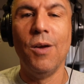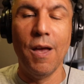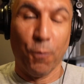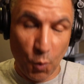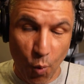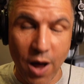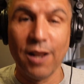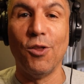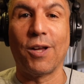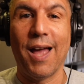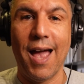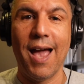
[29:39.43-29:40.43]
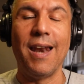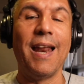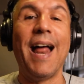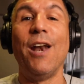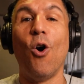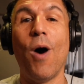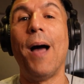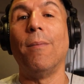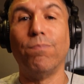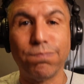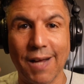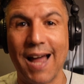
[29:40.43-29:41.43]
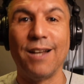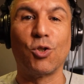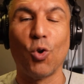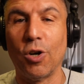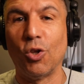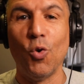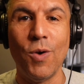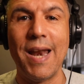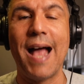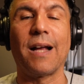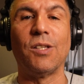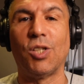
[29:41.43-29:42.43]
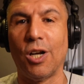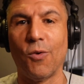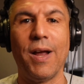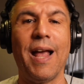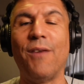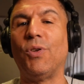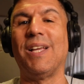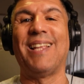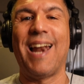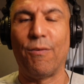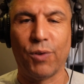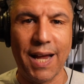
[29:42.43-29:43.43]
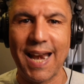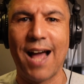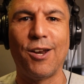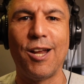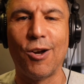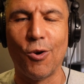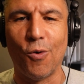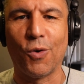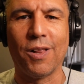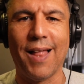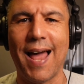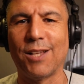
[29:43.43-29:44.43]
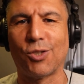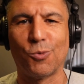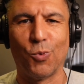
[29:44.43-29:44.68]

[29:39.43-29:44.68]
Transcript: if we want to look ahead, and I know I'm kind of sort of doing that considering everything that I've laid out here over the last,